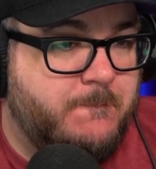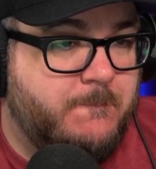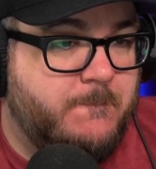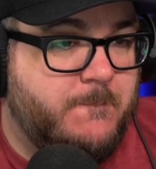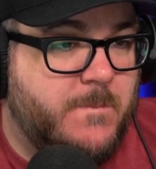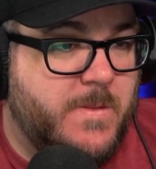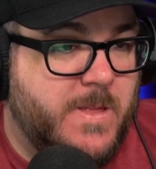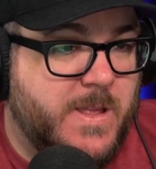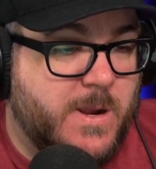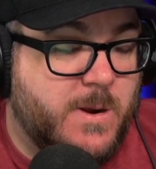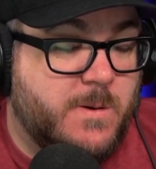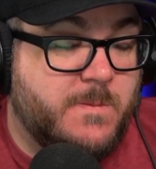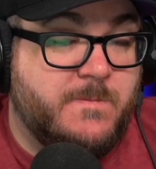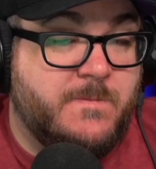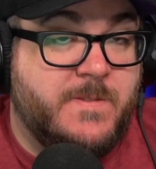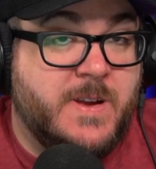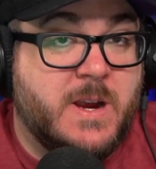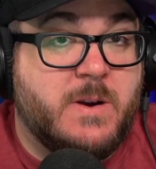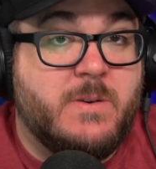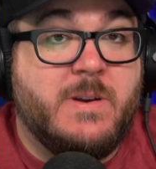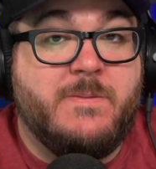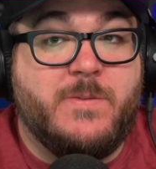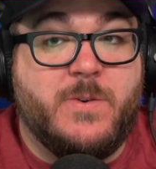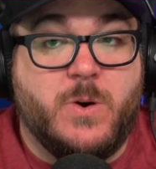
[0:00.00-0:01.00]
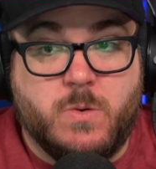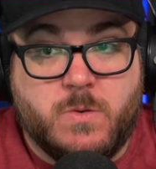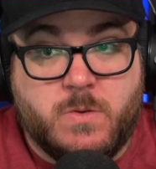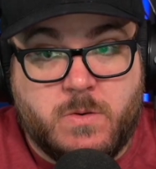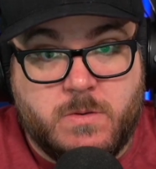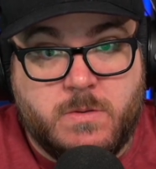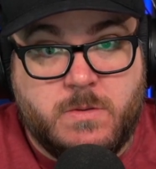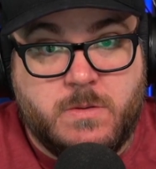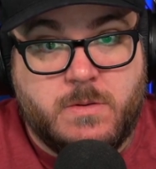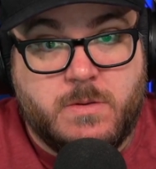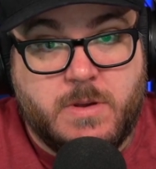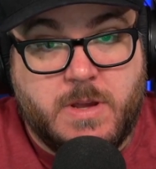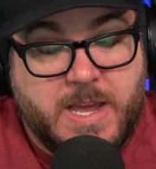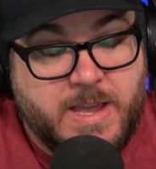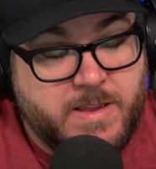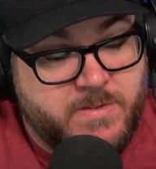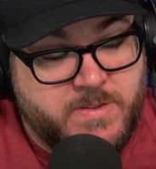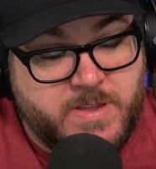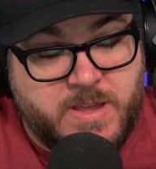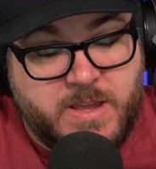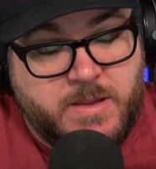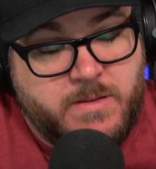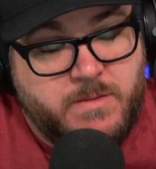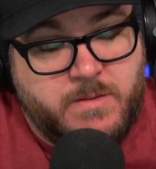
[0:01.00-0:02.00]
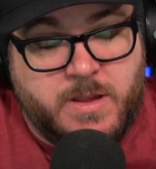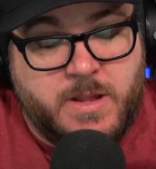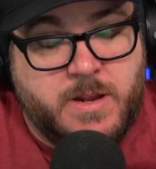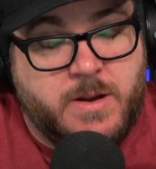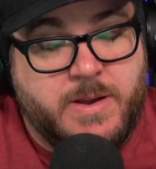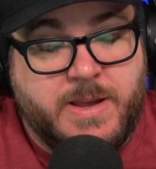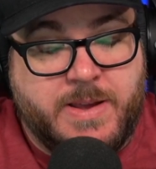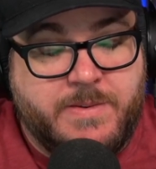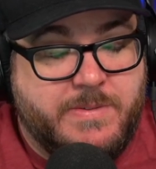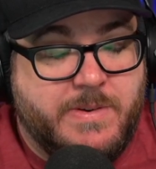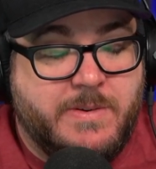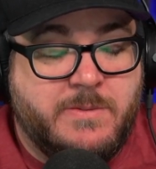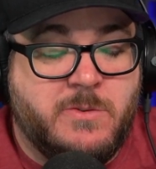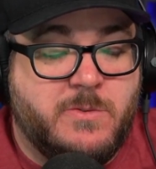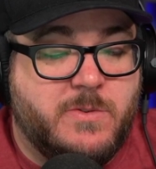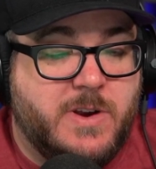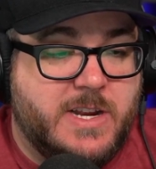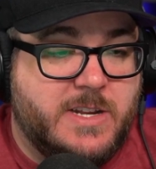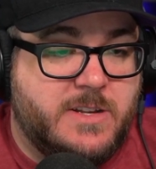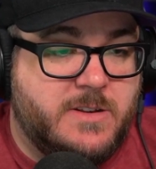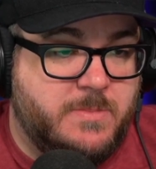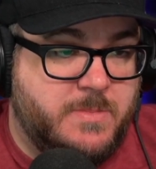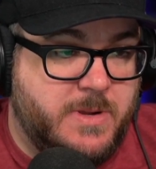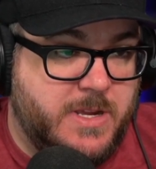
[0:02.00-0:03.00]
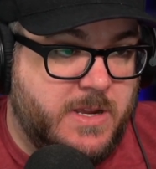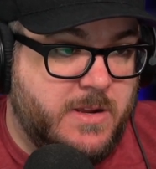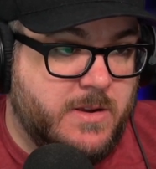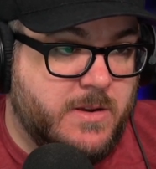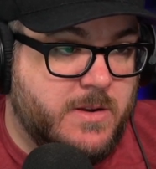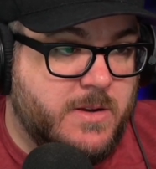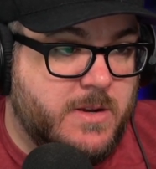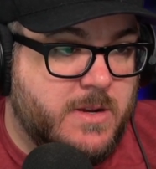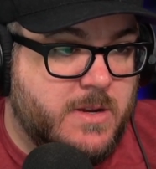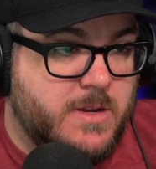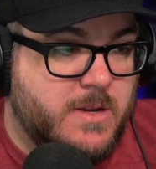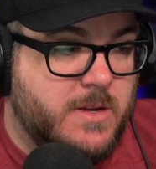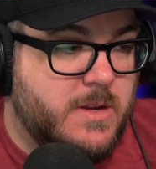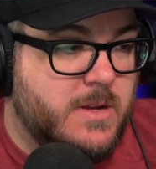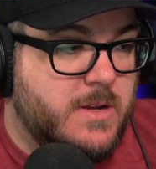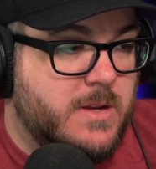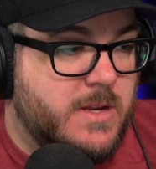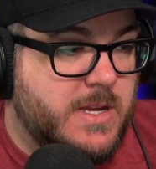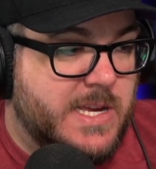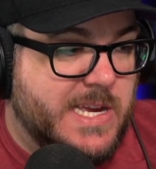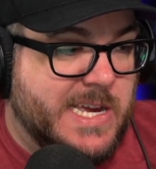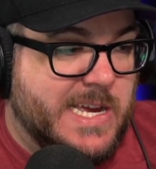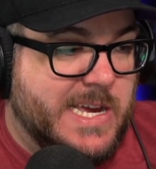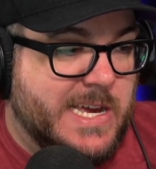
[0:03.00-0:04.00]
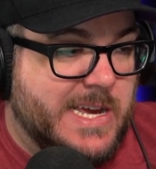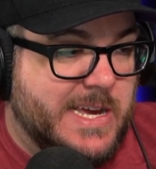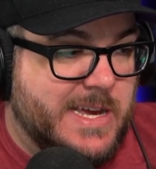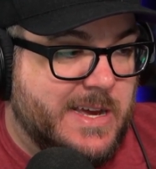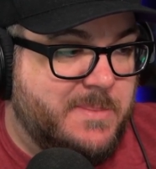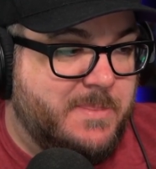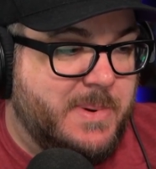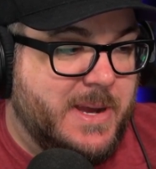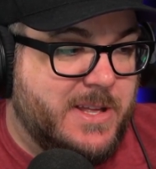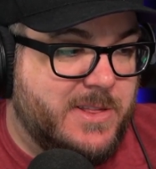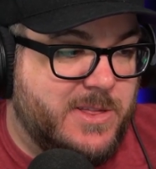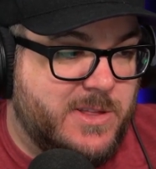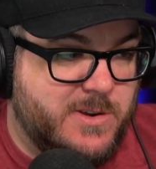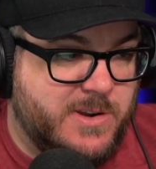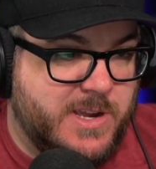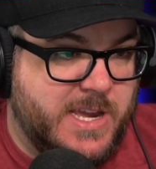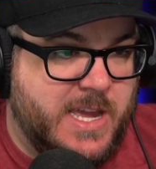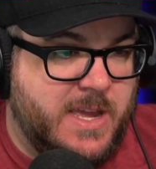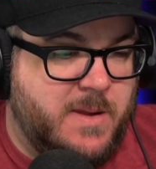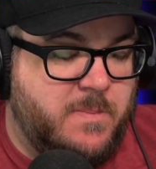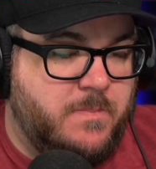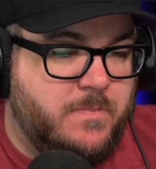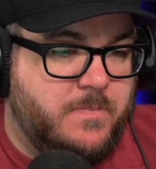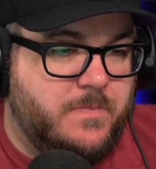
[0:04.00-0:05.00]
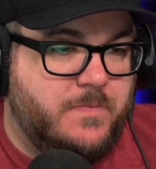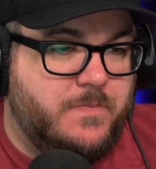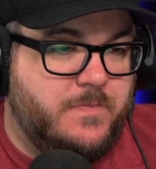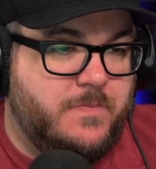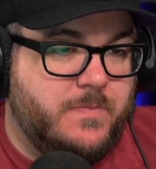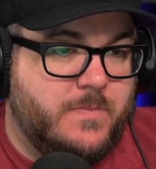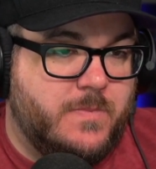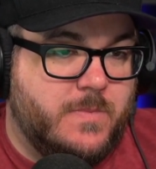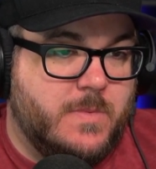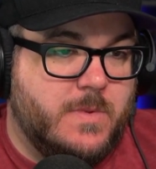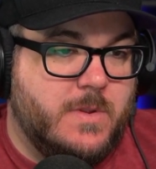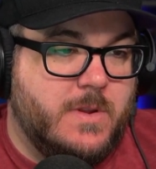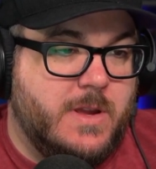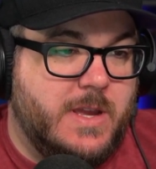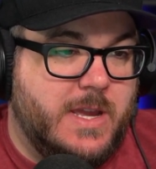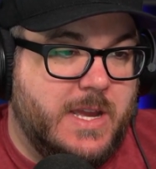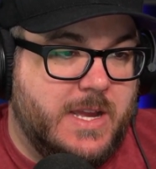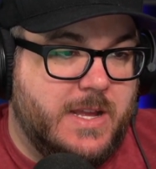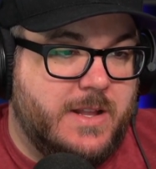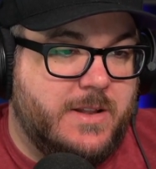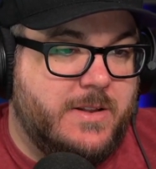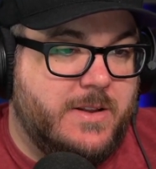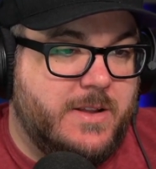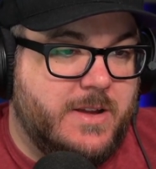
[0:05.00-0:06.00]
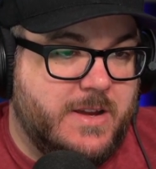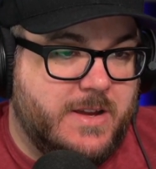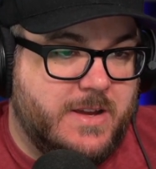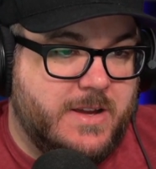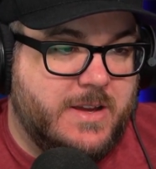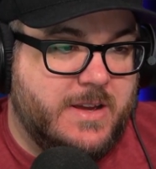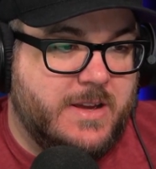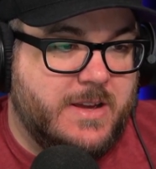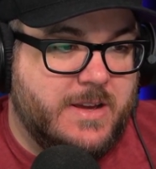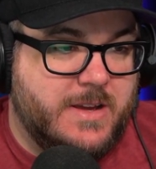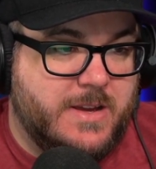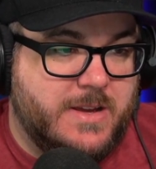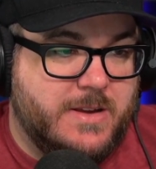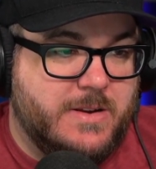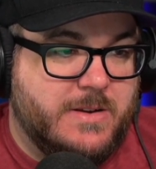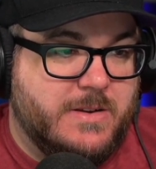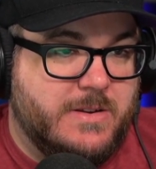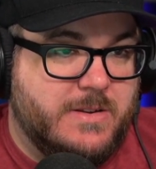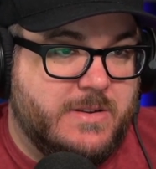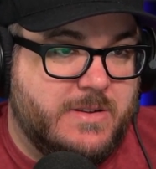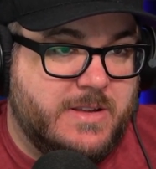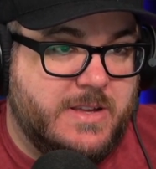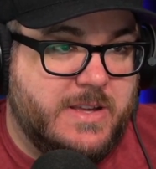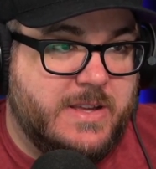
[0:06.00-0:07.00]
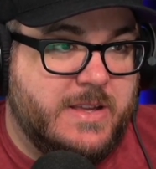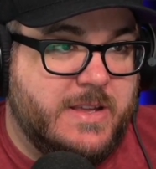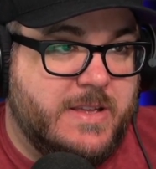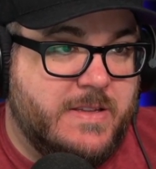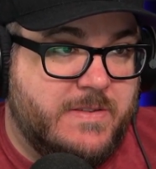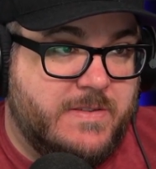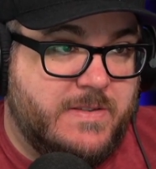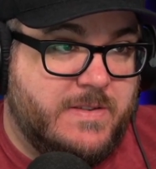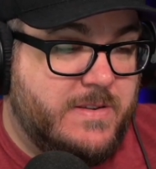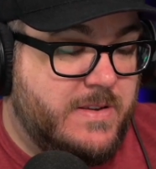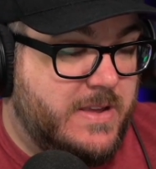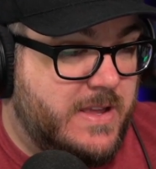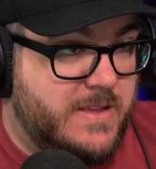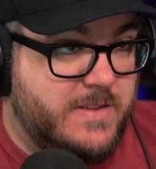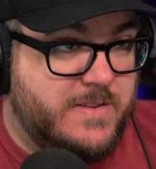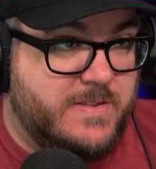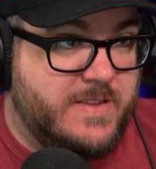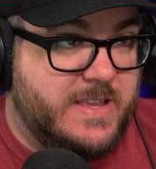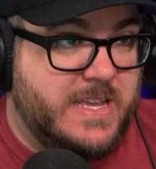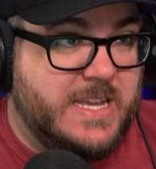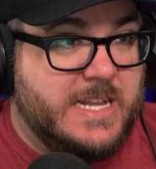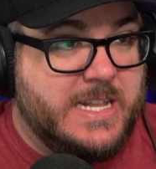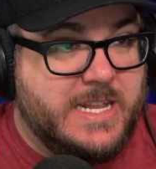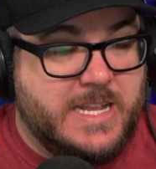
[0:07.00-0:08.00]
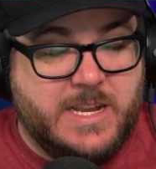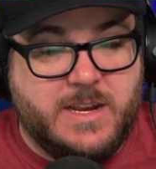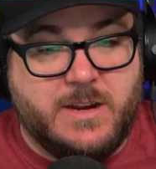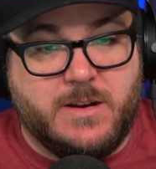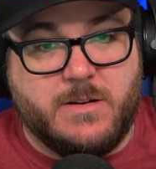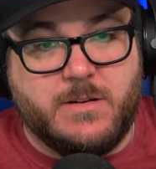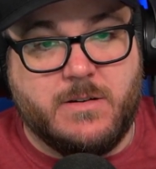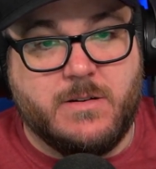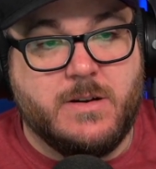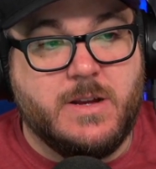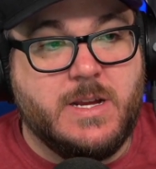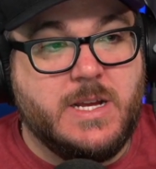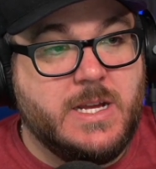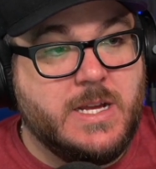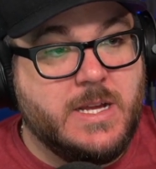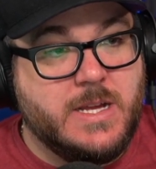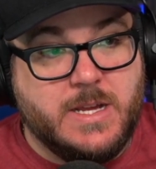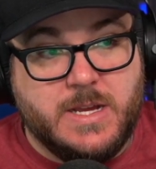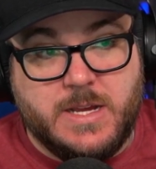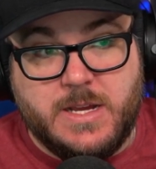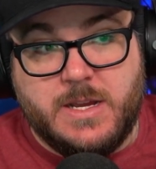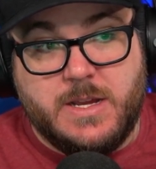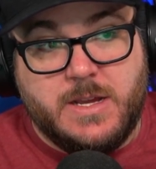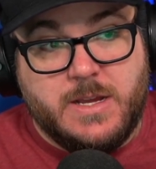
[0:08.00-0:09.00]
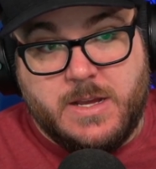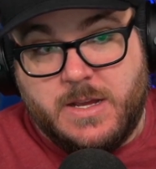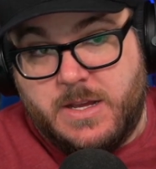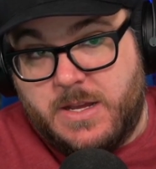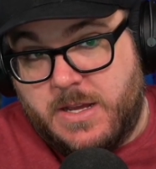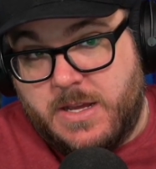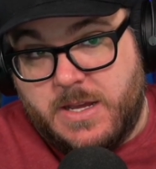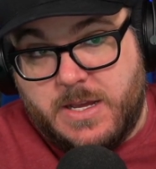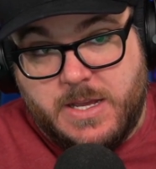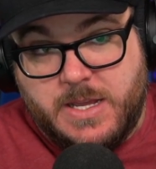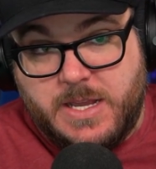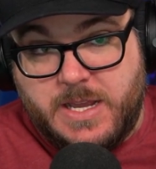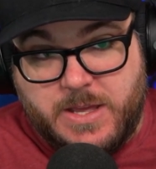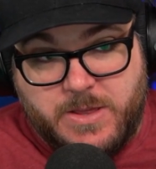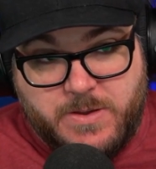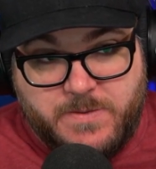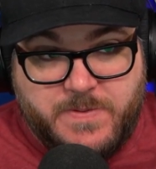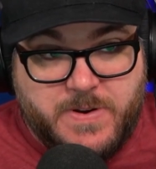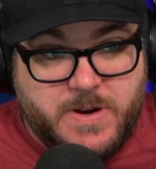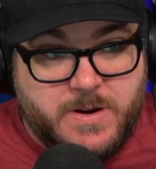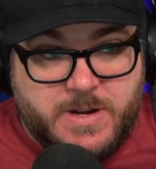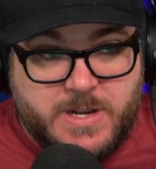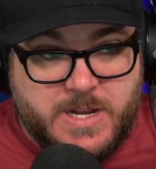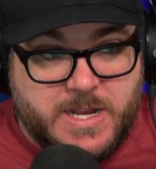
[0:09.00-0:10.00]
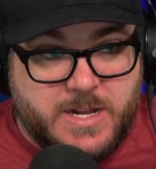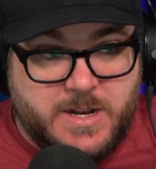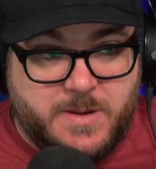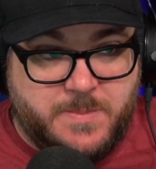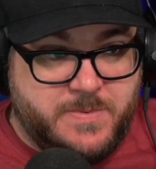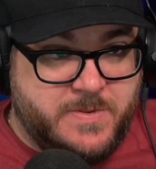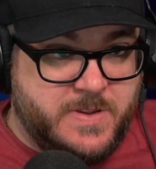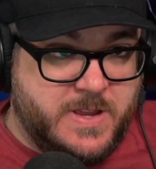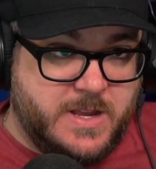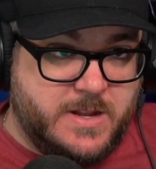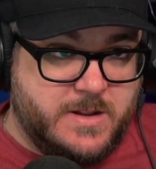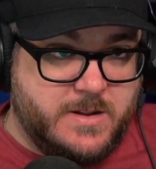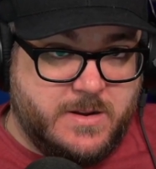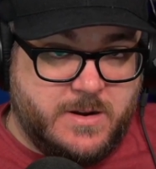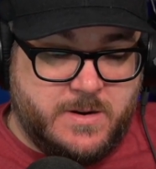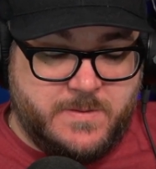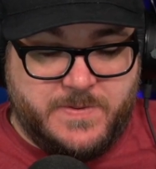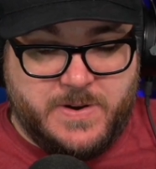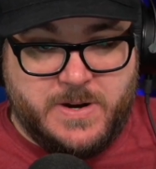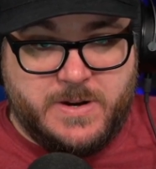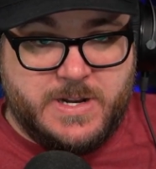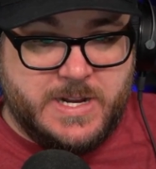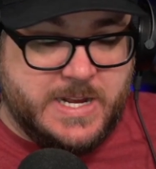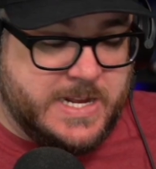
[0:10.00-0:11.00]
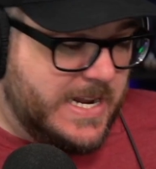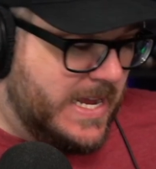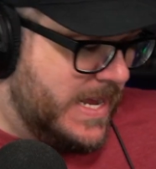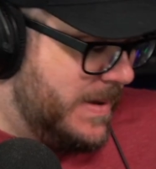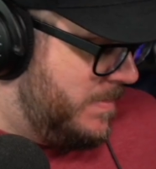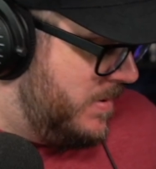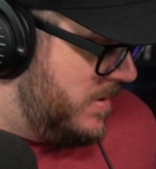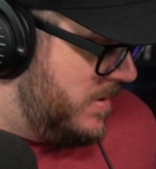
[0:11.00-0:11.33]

They are very vocal, as they, have every right to be, about their game. And as seen here, they're very not upset or very not happy